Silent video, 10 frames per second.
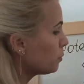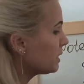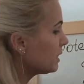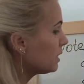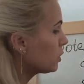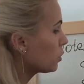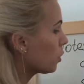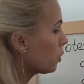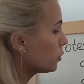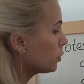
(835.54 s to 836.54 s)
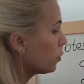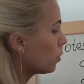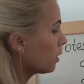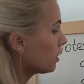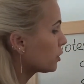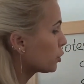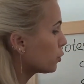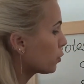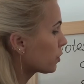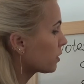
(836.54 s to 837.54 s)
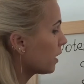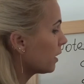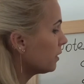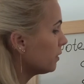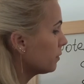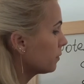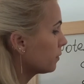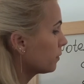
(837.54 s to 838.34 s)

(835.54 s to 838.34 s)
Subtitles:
sitting on your 3rd line.